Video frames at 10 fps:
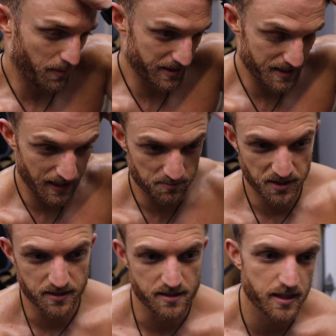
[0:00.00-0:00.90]
I'm excited
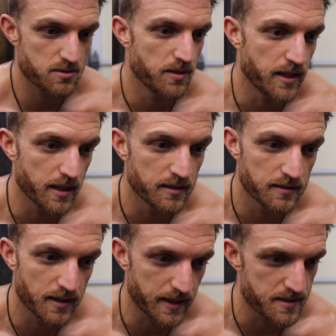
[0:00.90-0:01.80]
because next weekend,
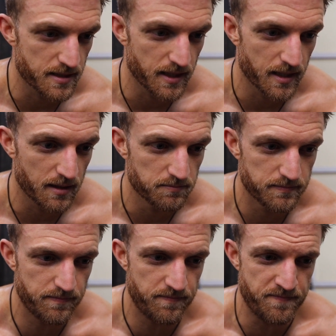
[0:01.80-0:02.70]
like I said, I got
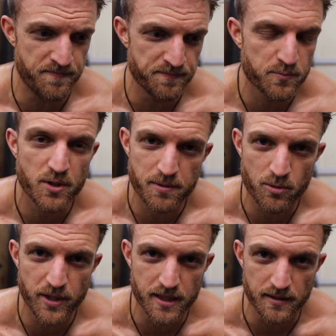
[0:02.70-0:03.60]
a pretty big
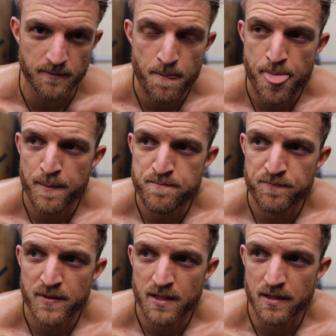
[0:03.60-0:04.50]
weekend.
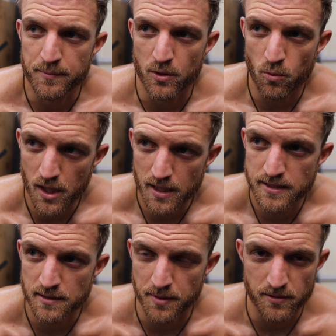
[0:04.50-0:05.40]
I'm gonna
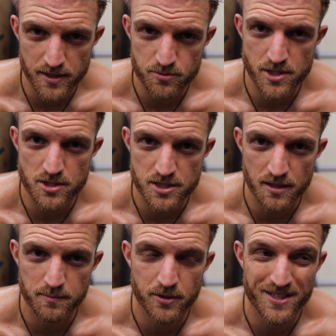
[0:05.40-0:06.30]
walk in my graduation
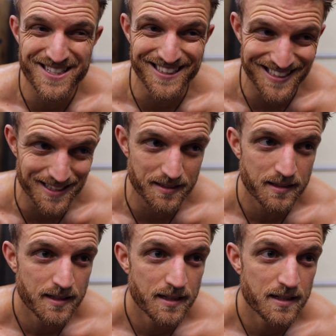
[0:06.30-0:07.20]
ceremony to get
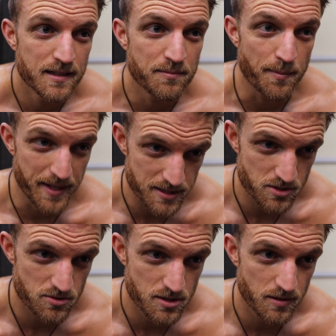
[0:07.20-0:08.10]
my
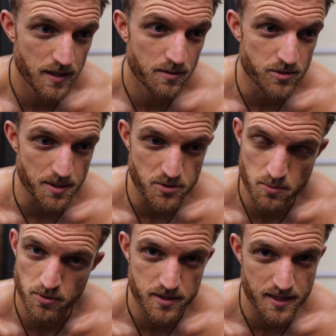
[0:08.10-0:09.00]
master's degree, which I'm
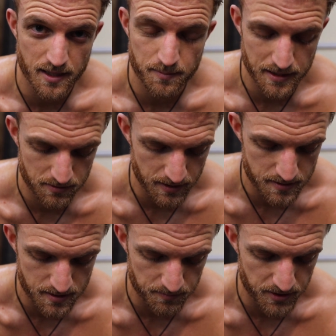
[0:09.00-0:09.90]
super excited about.
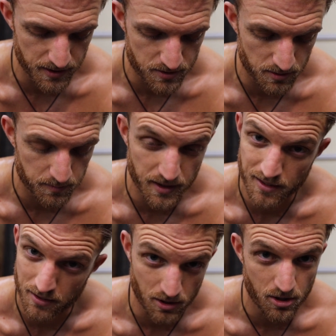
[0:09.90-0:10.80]
That's something that took
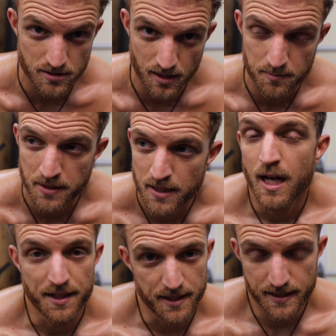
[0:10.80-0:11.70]
me a long time.
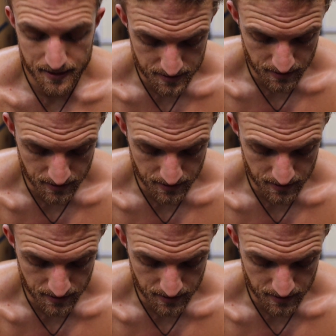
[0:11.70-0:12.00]
And then the next